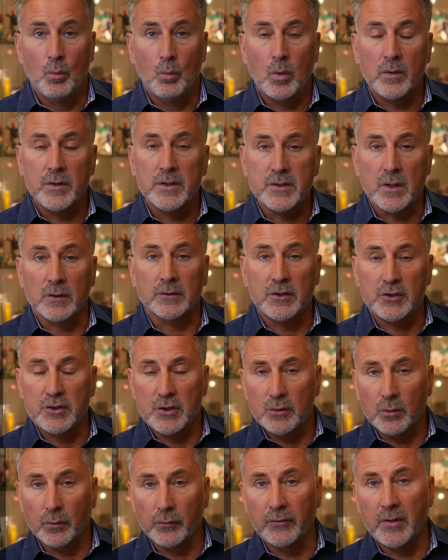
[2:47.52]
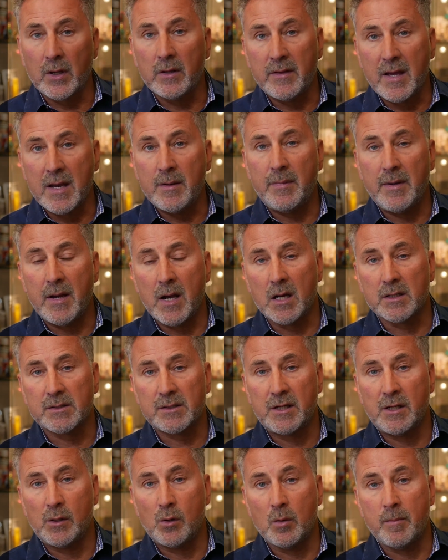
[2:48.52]
What the doctor should also then be
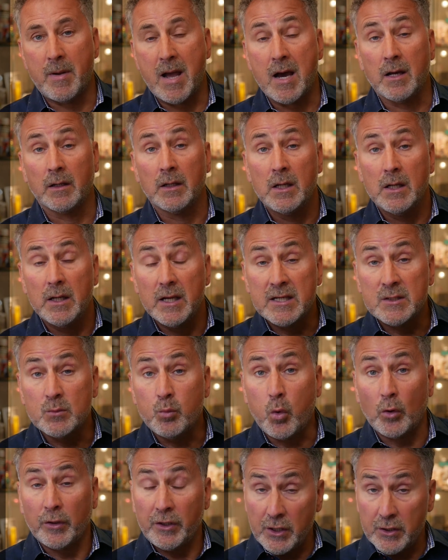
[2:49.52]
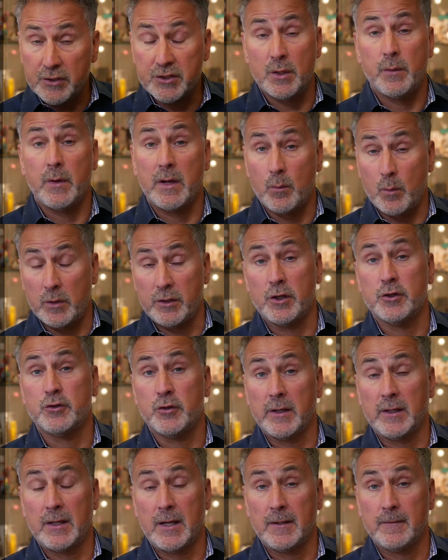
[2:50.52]
asking you about is, what are you doing when you're
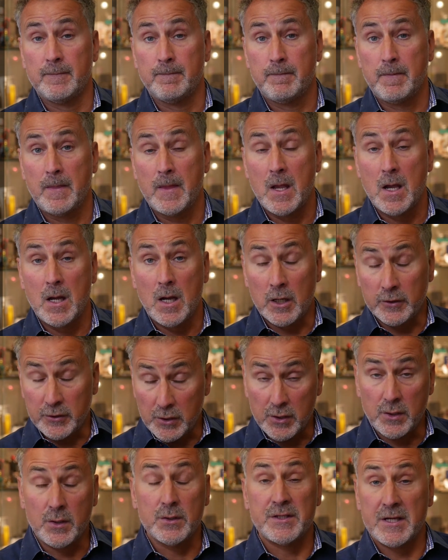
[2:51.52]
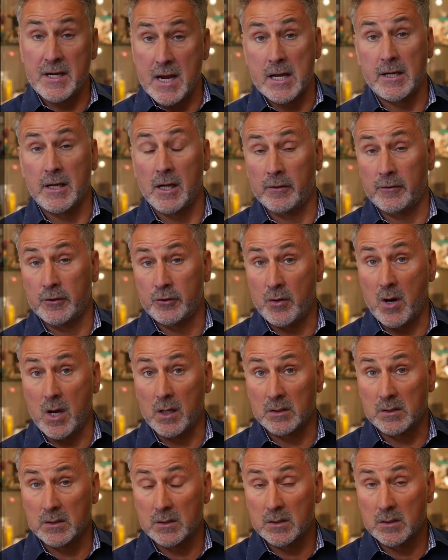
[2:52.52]
drinking? Are you using any other
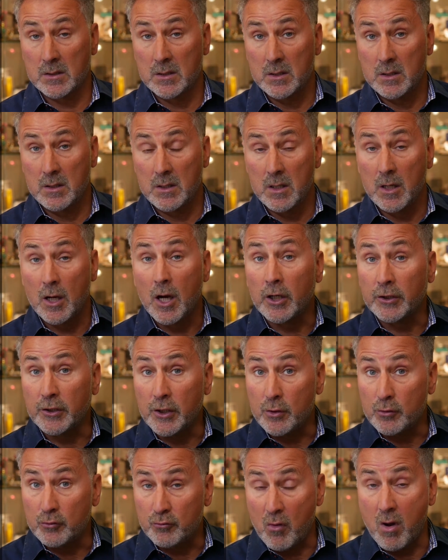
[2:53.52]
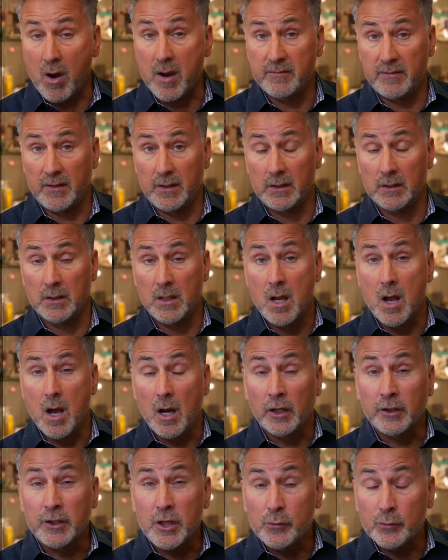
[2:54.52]
drugs? Are you driving?
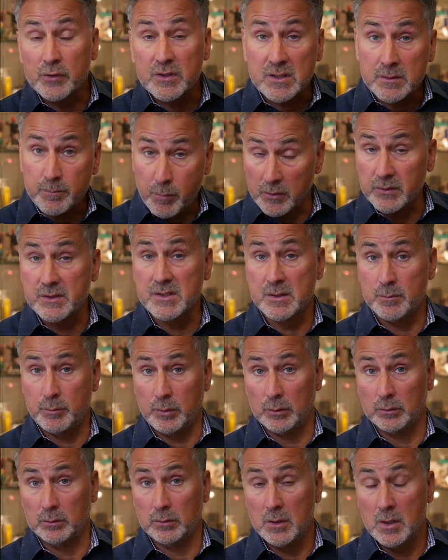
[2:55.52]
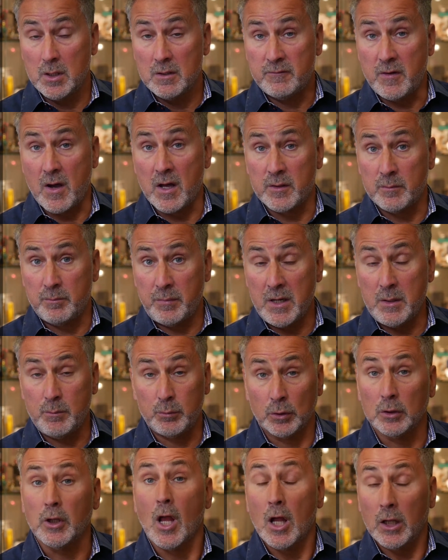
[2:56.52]
Are you responsible for other
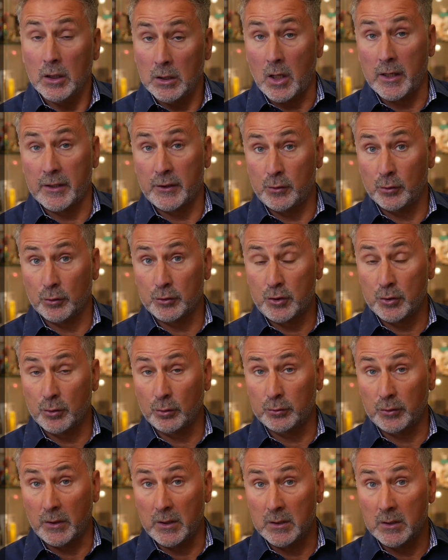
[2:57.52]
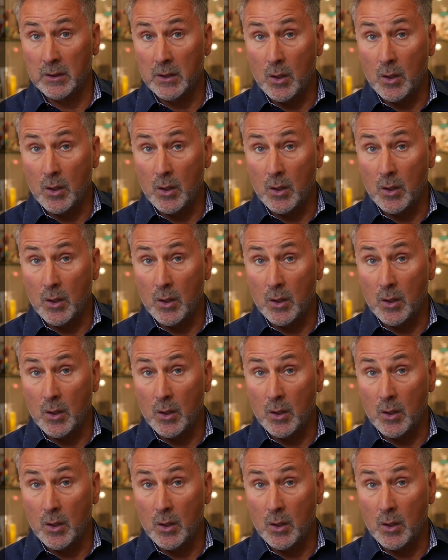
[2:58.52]
people, like your children?